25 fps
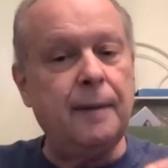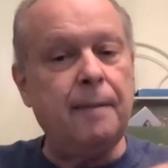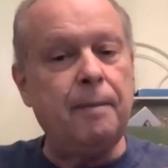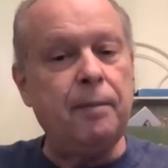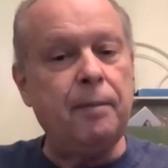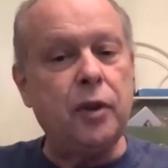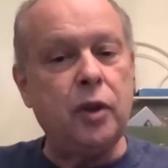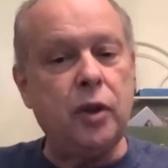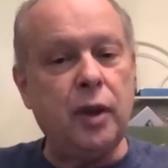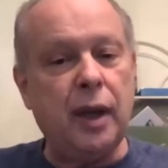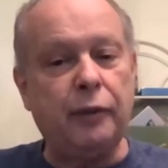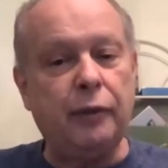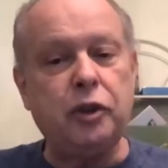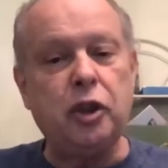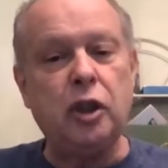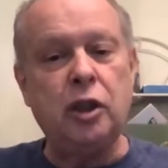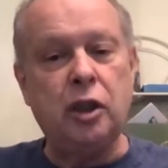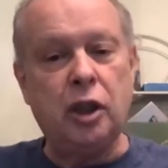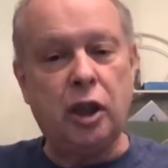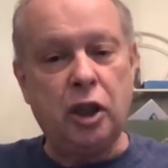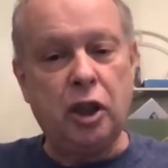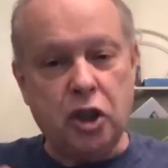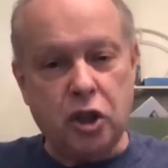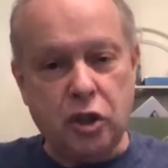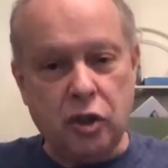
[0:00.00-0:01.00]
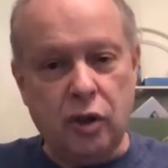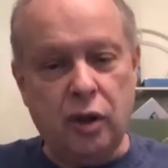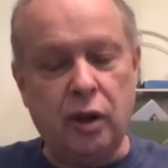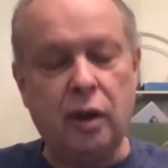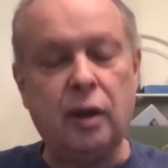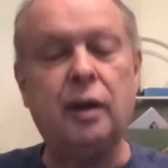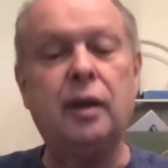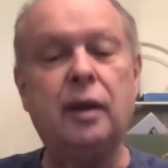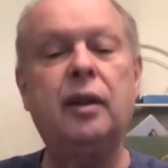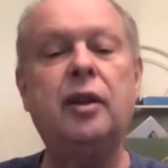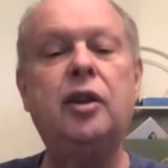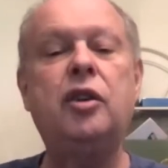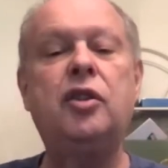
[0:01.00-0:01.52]
You have to nurture
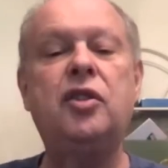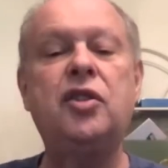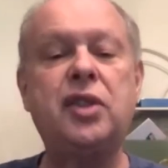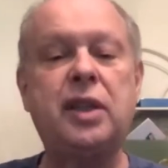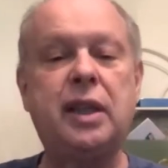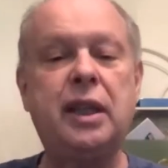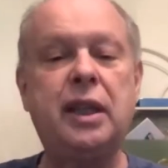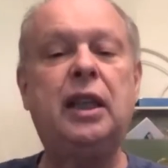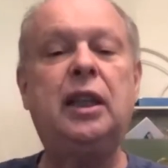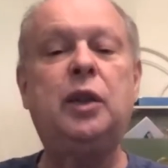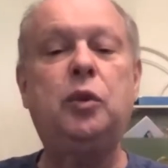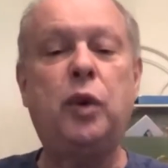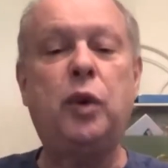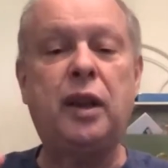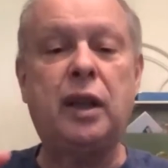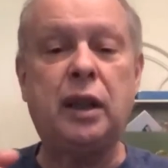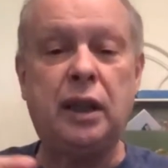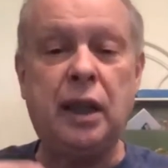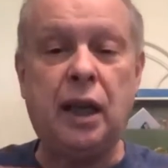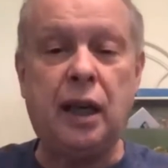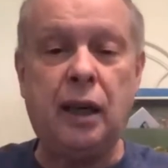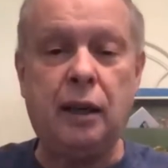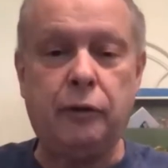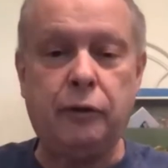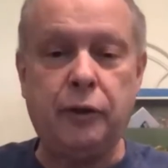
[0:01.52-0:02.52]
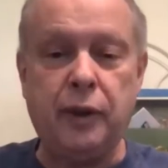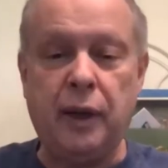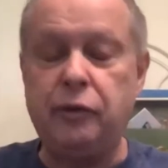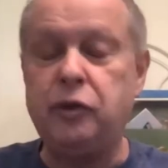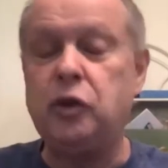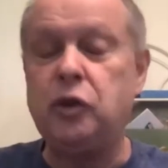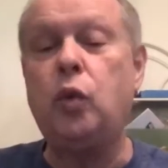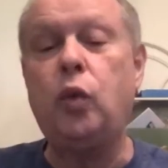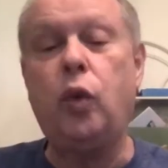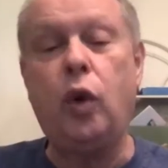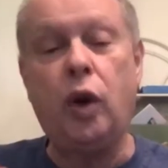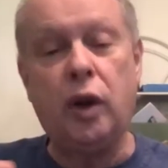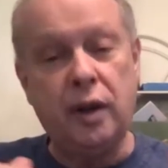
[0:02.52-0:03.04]
your skill with love. You have to
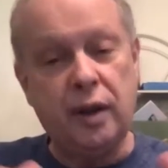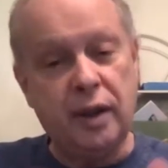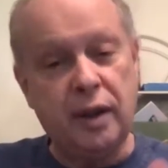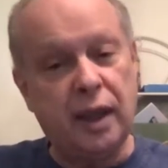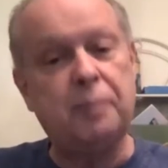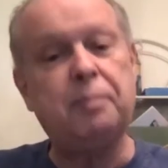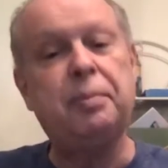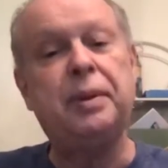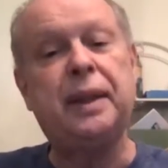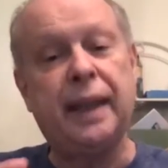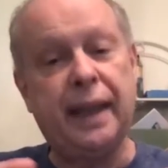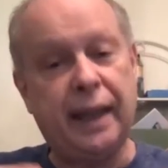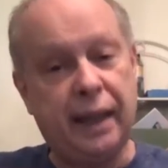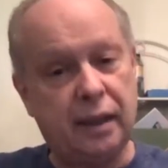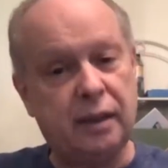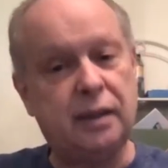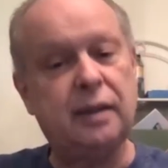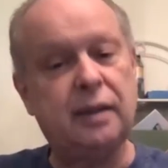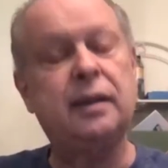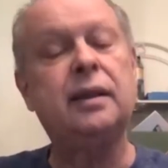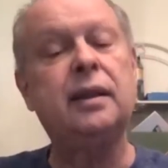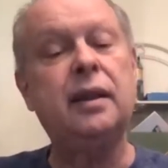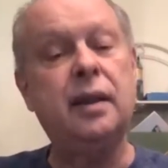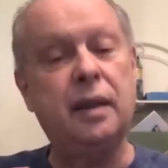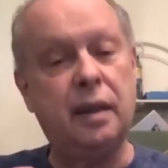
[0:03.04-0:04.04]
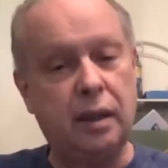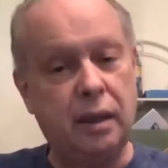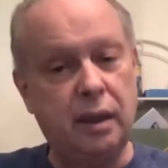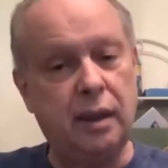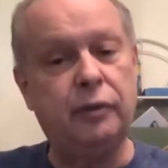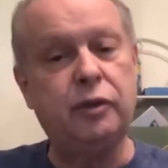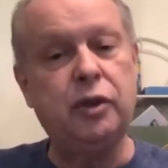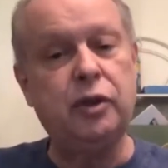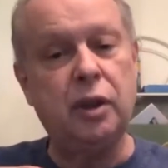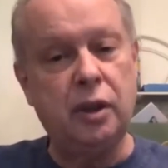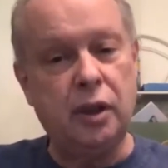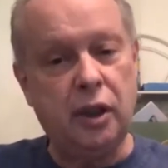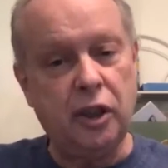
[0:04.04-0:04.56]
water that plant. You have
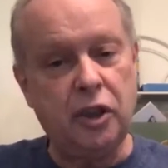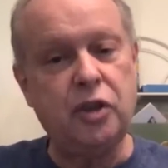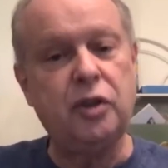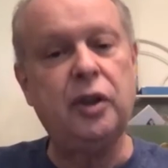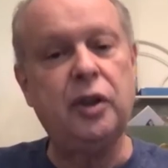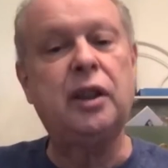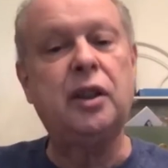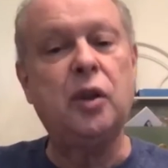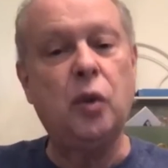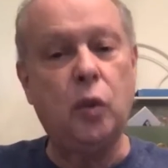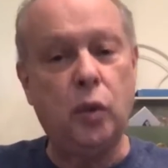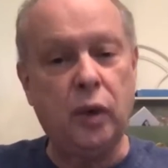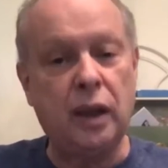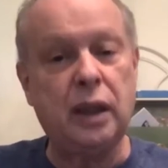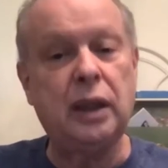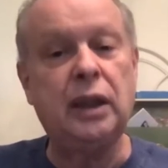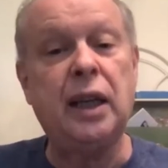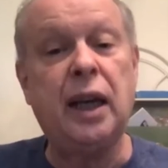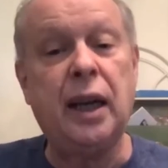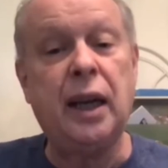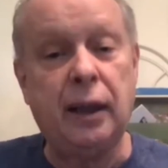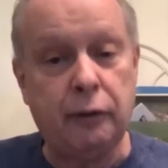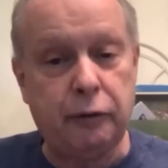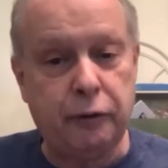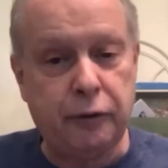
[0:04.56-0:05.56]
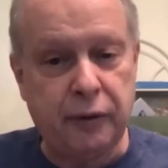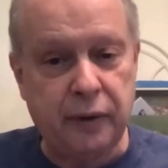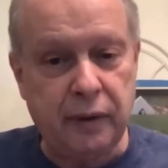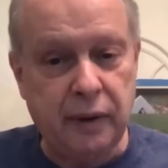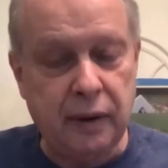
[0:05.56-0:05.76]
to nurture it with love.